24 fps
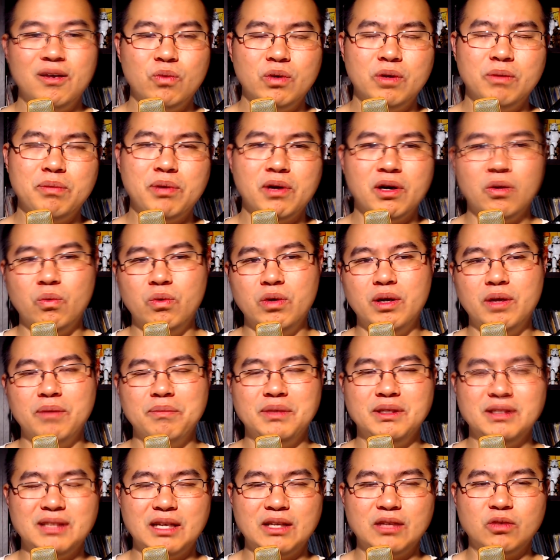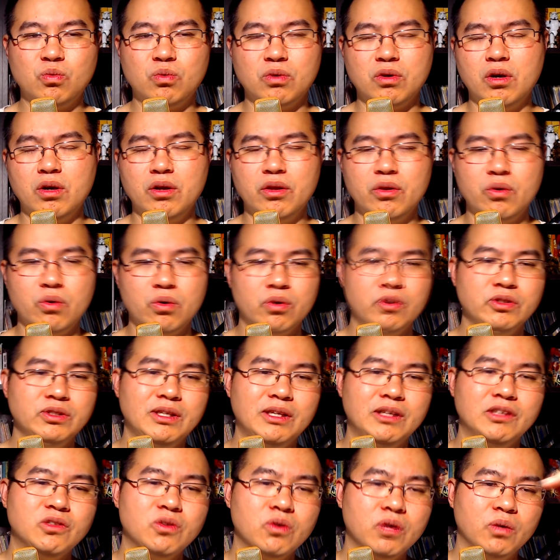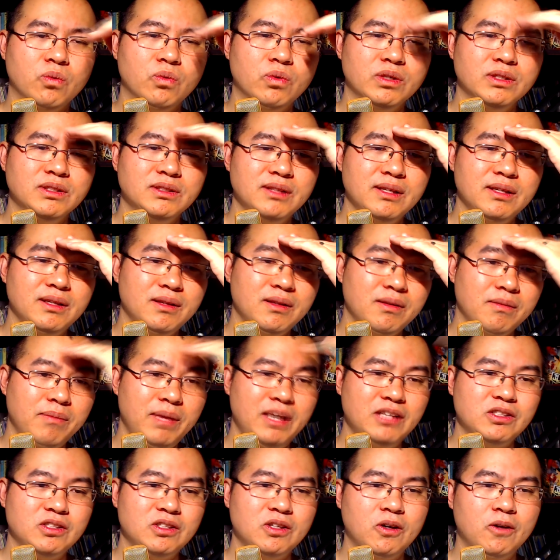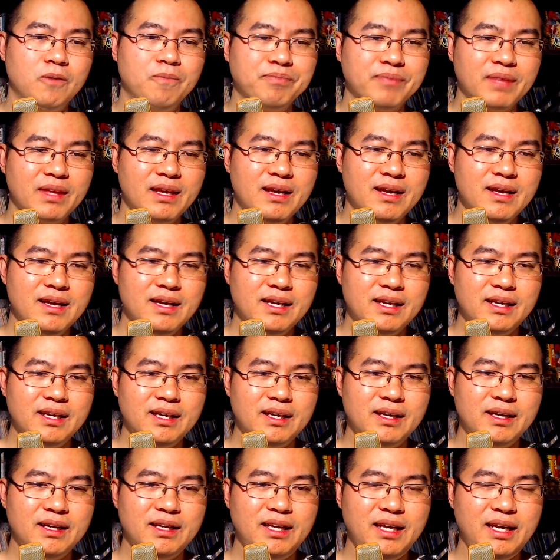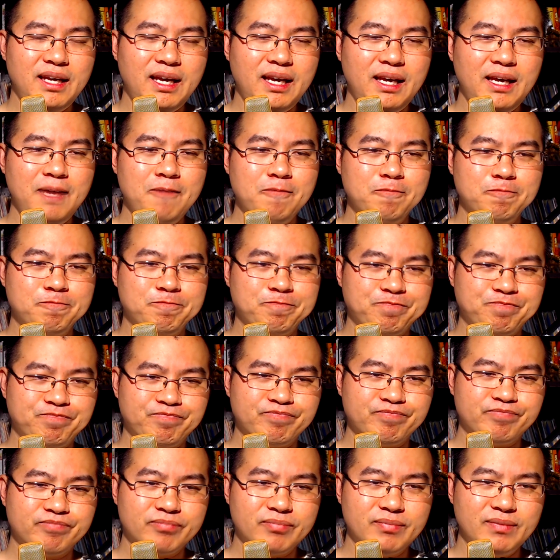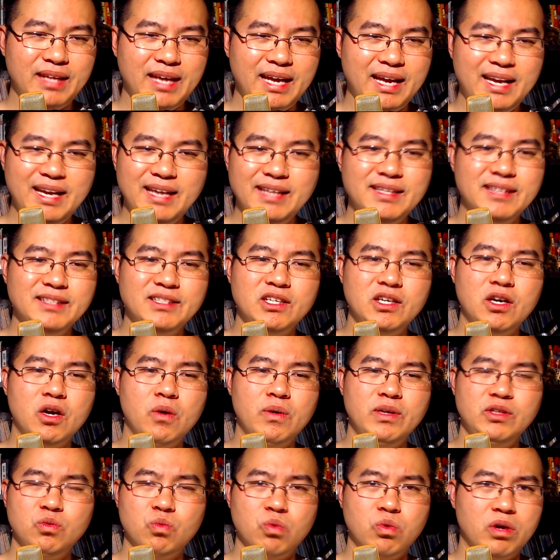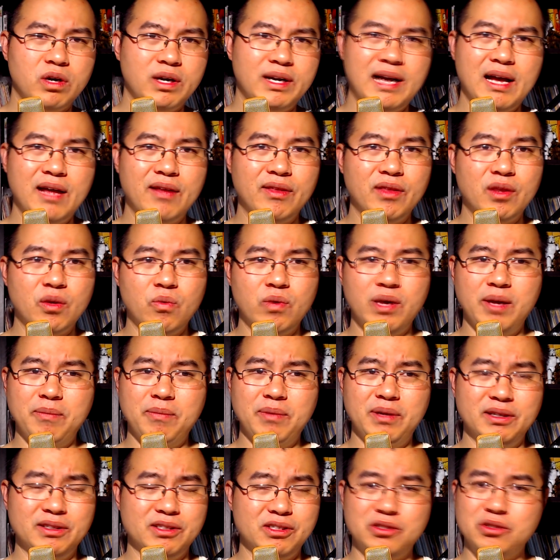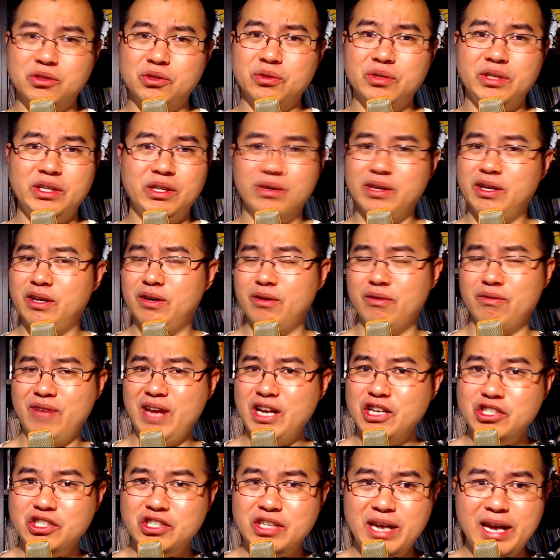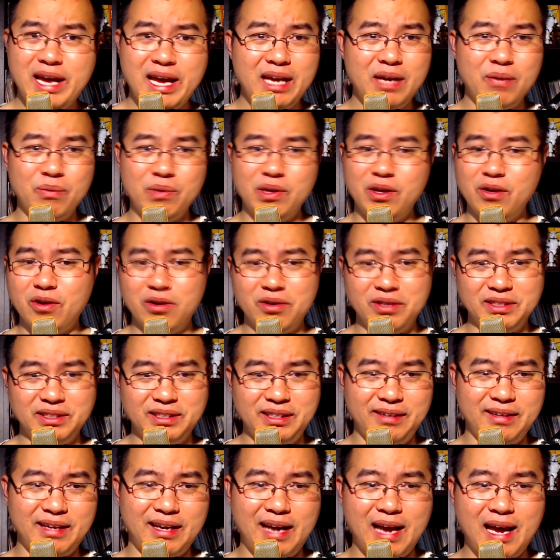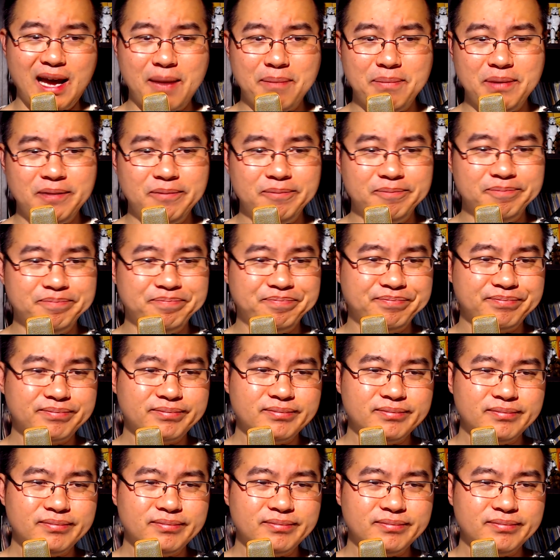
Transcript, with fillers: uh, well, Part One because that's where all the origin story was in the base. So he and it doesn't always work out the way because of studio intervention, and we already seen that happen